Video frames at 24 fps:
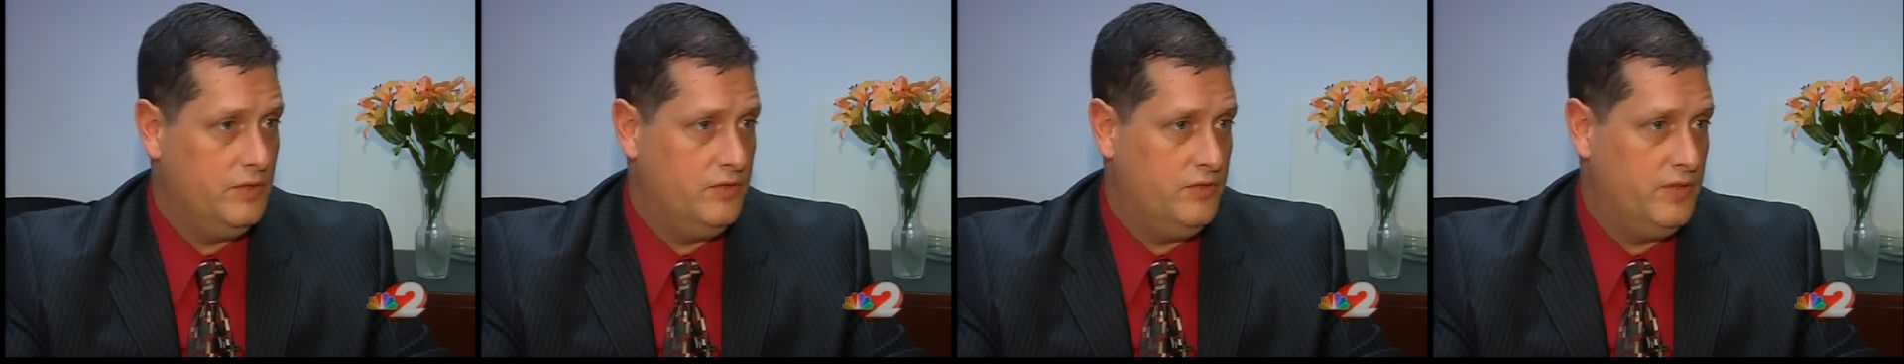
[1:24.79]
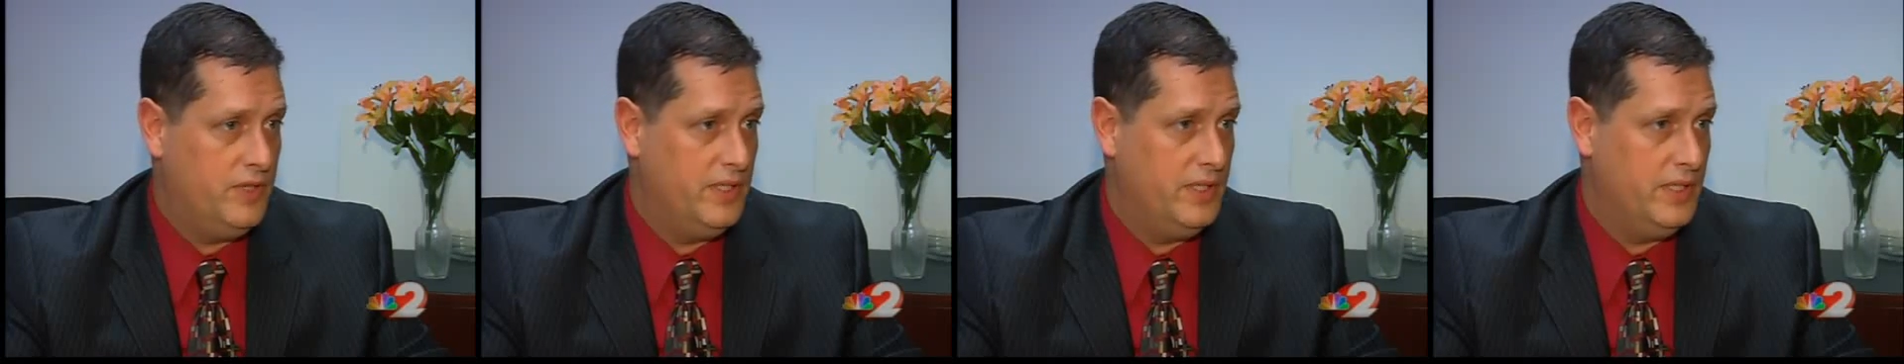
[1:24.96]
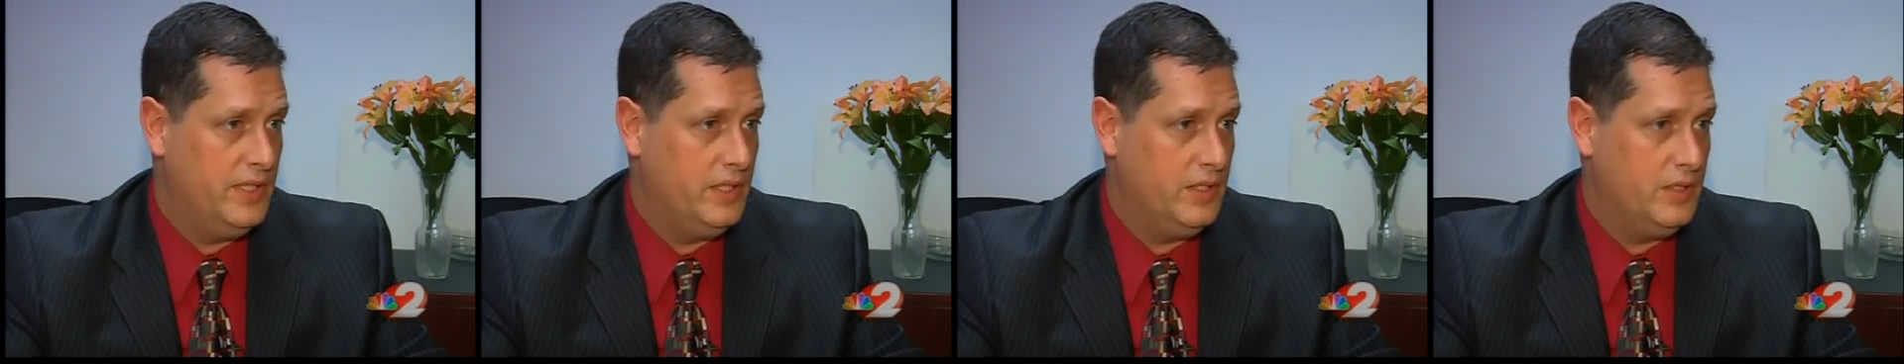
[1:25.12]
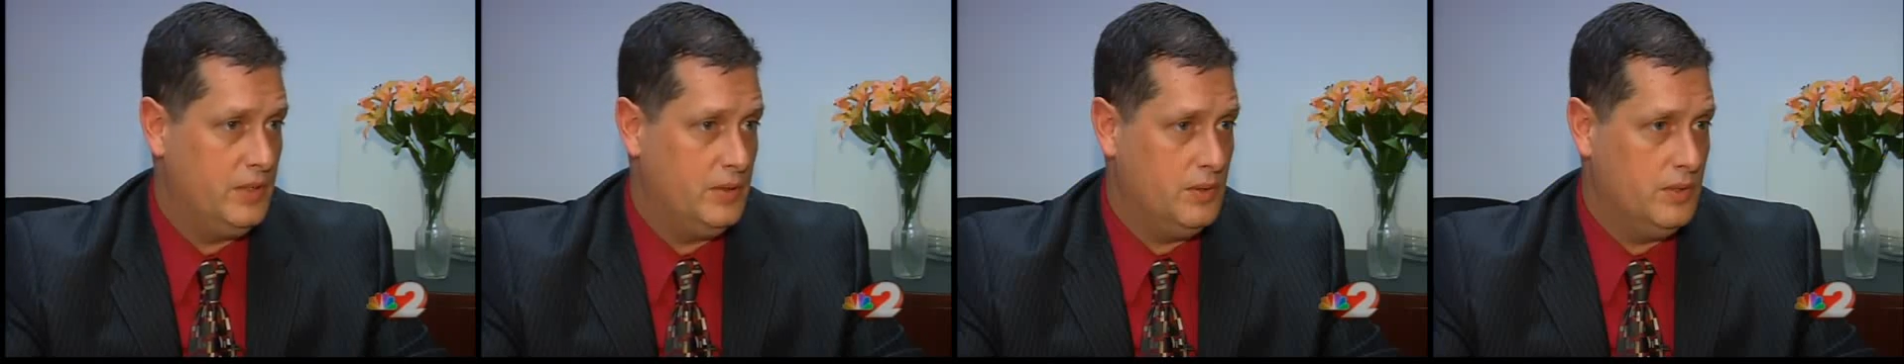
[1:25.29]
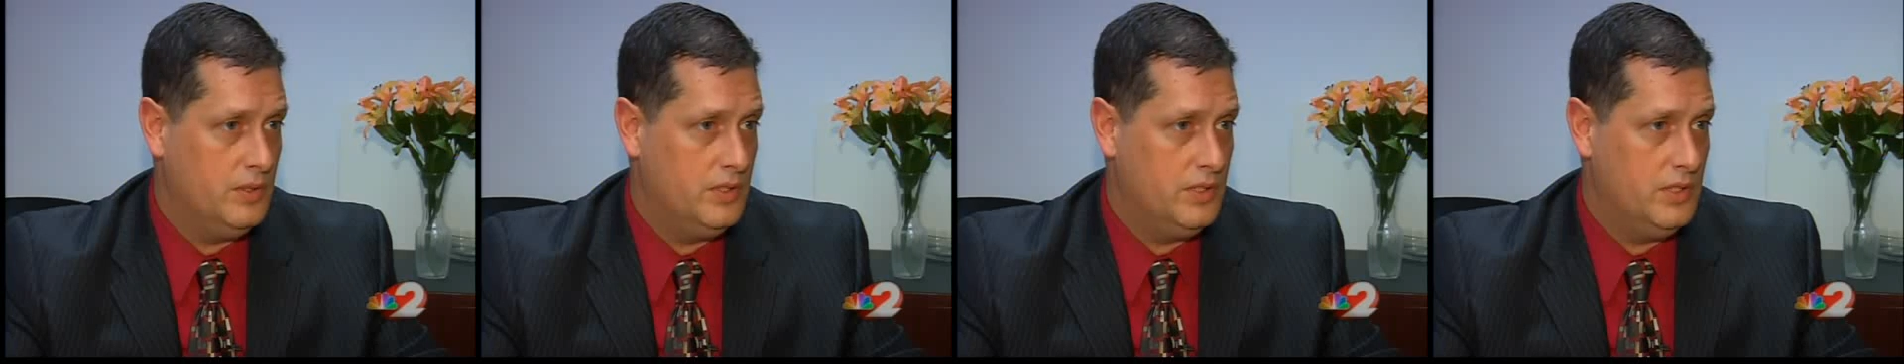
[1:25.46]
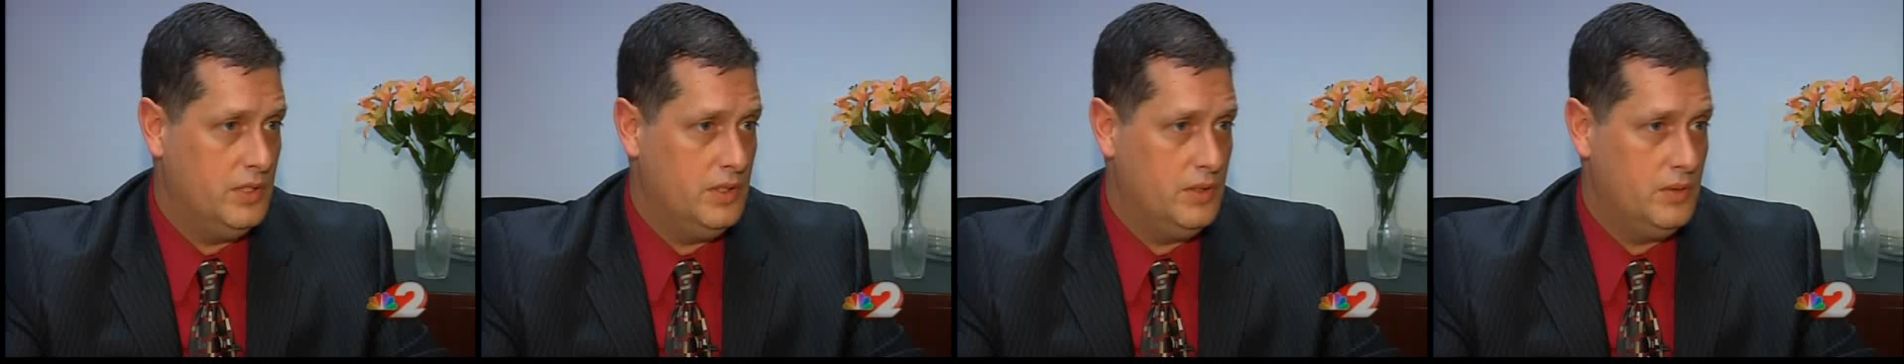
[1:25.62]
funding
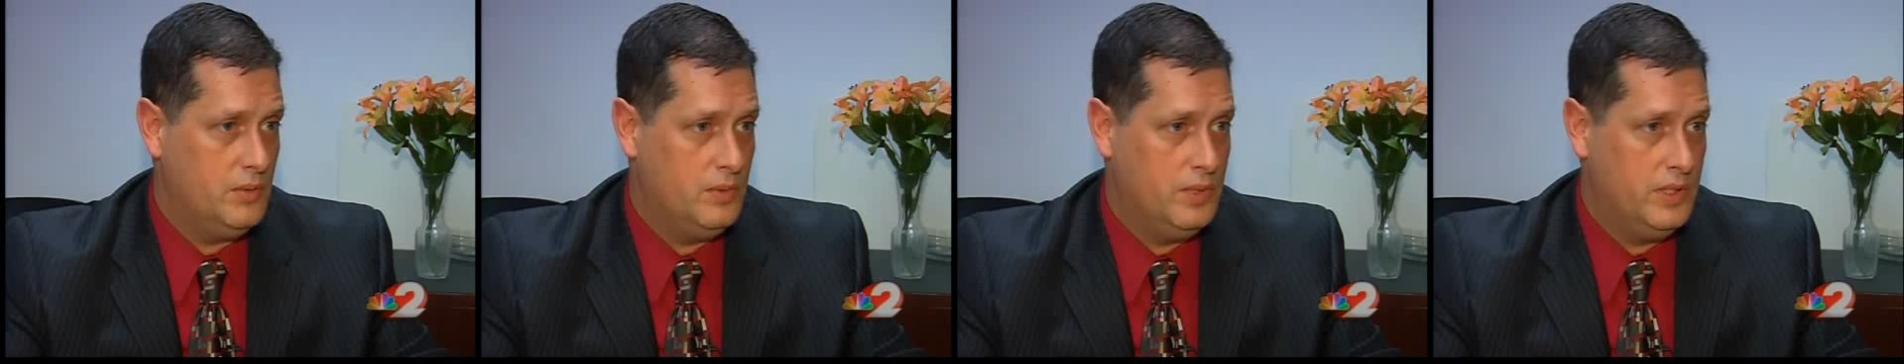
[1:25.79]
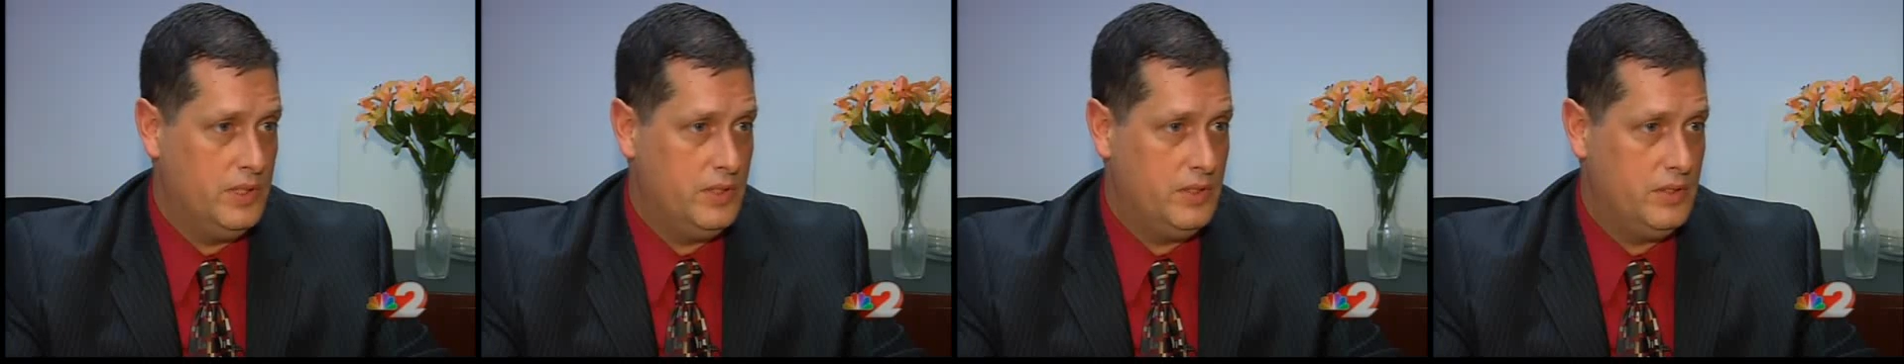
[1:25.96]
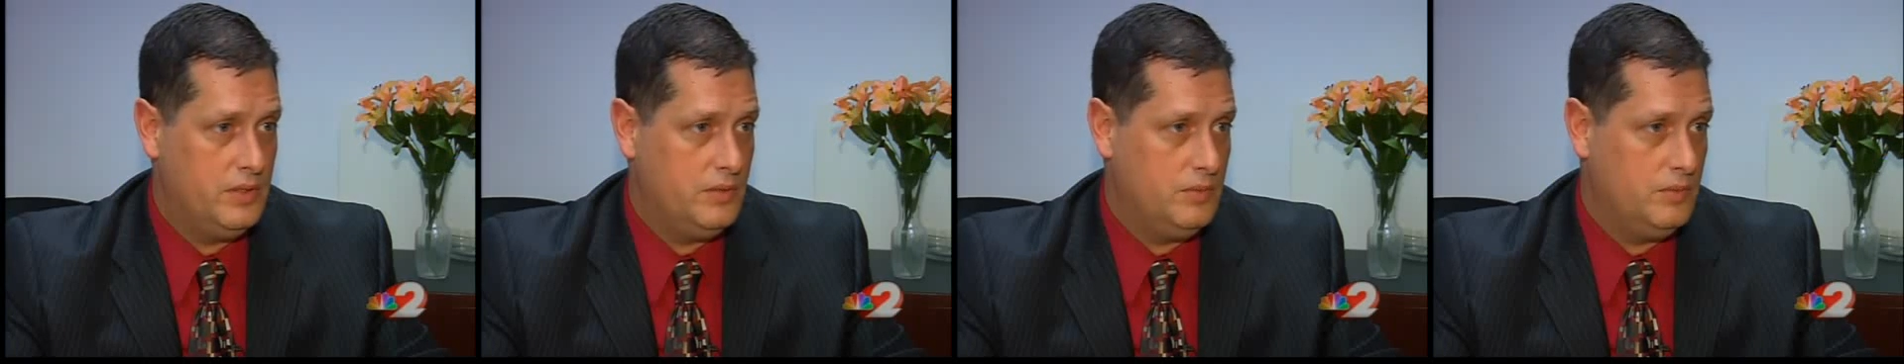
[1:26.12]
sources, which,